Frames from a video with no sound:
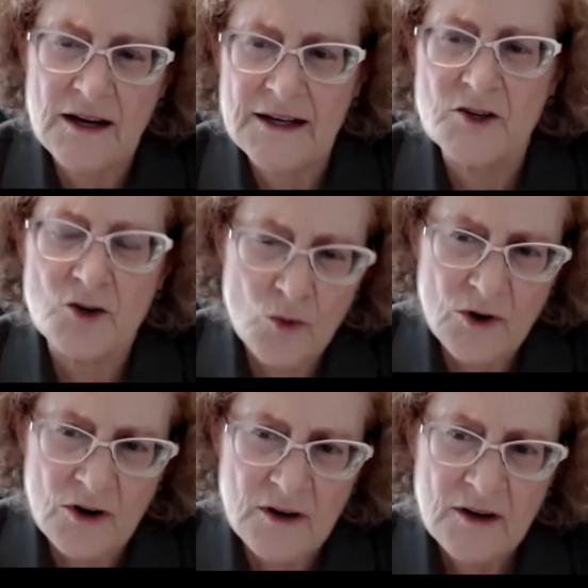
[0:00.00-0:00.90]
in your
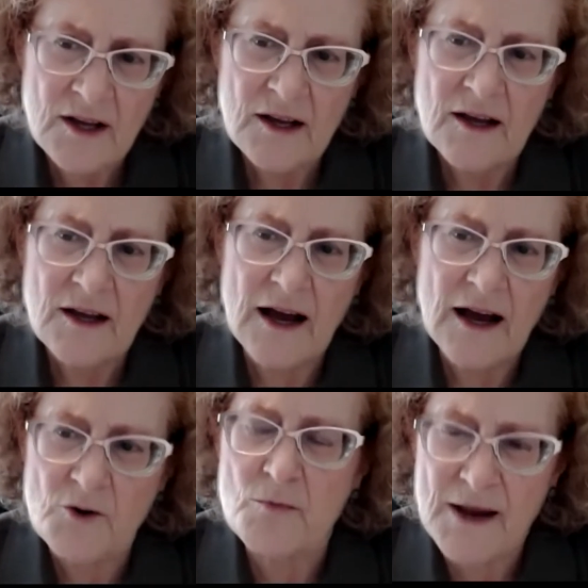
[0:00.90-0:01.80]
work, I know
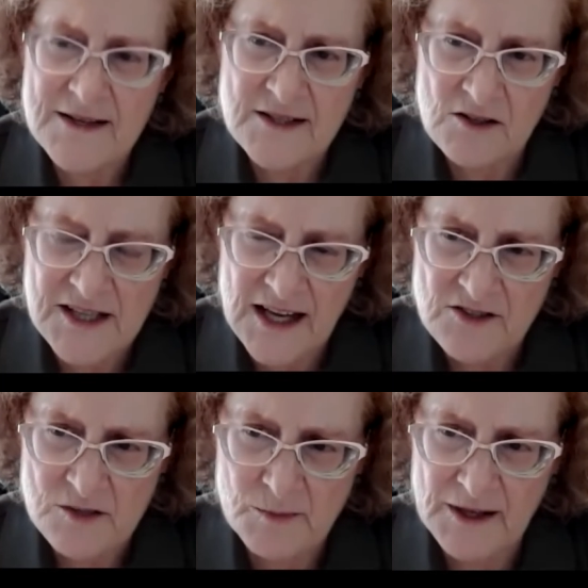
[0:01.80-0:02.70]
you're based in Los
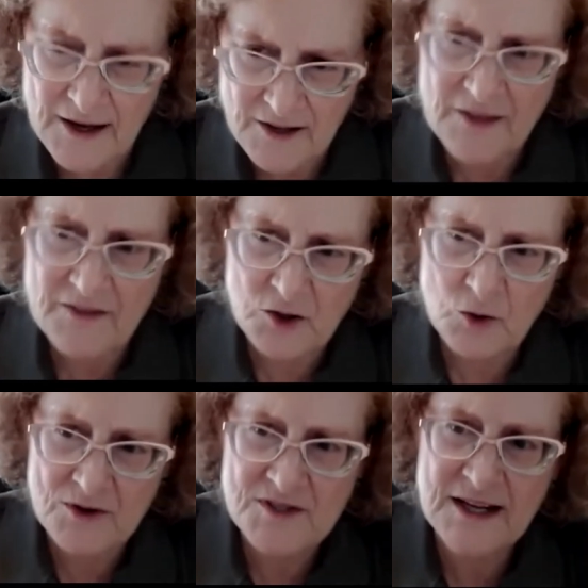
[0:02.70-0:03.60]
Angeles, but I think you
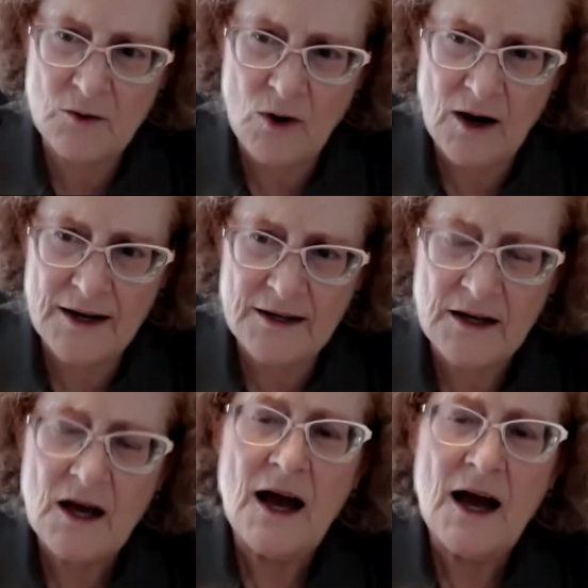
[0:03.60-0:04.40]
work statewide.